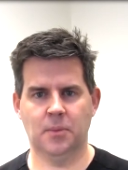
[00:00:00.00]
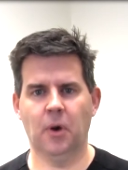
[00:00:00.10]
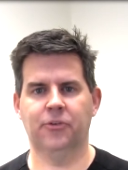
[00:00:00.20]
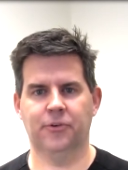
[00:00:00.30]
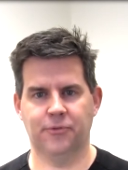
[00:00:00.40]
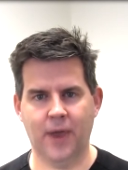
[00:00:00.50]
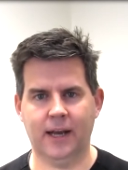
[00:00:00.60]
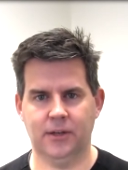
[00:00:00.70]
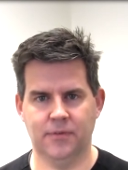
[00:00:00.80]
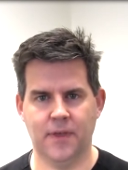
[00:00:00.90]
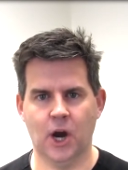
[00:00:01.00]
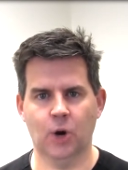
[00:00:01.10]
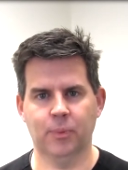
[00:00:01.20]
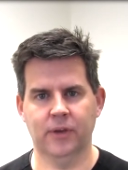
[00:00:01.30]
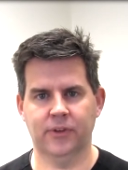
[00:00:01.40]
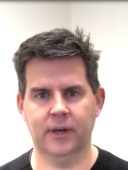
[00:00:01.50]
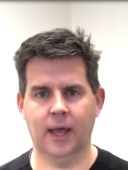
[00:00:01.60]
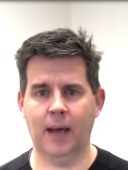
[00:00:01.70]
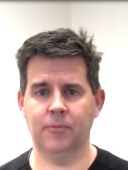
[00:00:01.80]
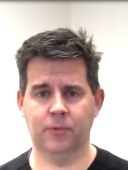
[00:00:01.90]
the most effective therapies, and
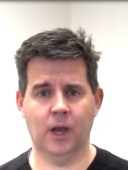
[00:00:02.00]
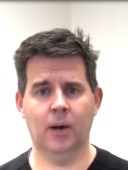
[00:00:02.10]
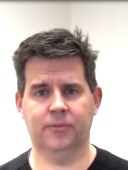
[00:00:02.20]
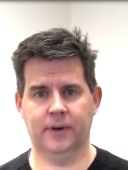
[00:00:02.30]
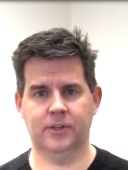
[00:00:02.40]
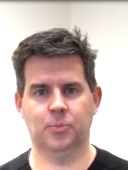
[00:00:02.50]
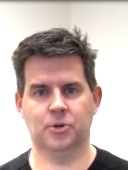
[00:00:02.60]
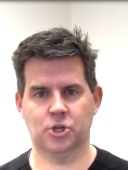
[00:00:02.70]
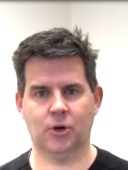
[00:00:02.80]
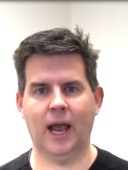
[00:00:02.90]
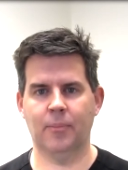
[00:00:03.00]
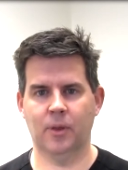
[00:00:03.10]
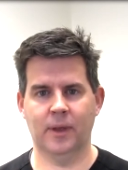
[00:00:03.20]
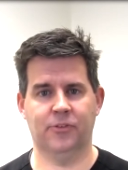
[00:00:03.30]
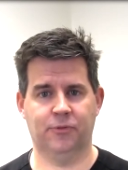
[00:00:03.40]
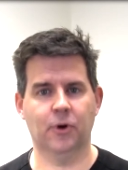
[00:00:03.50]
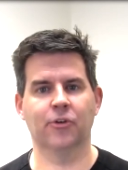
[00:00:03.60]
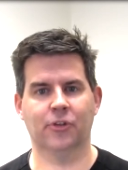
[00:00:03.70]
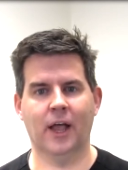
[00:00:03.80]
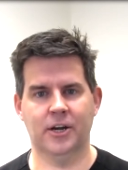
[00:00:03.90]
I'm confident to prescribe them as
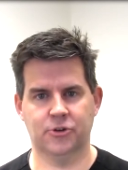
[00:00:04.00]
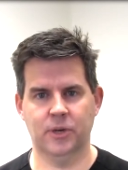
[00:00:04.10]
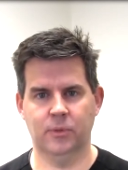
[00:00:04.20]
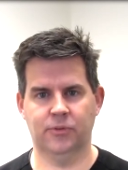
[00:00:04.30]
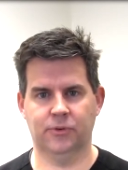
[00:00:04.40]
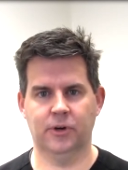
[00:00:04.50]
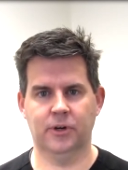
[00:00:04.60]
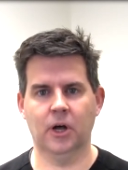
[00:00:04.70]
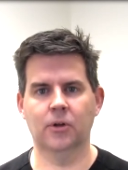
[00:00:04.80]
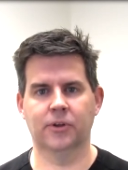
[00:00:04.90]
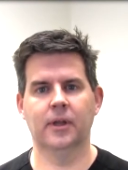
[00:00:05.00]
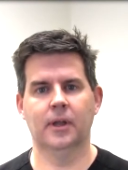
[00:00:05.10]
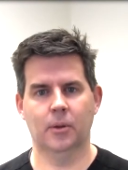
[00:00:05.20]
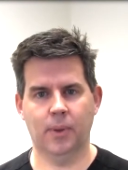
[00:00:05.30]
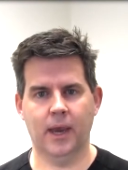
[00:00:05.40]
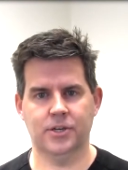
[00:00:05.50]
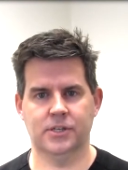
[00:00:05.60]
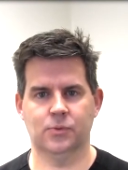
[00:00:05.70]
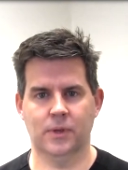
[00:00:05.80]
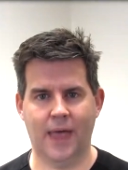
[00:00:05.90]
first-line treatments for adult patients with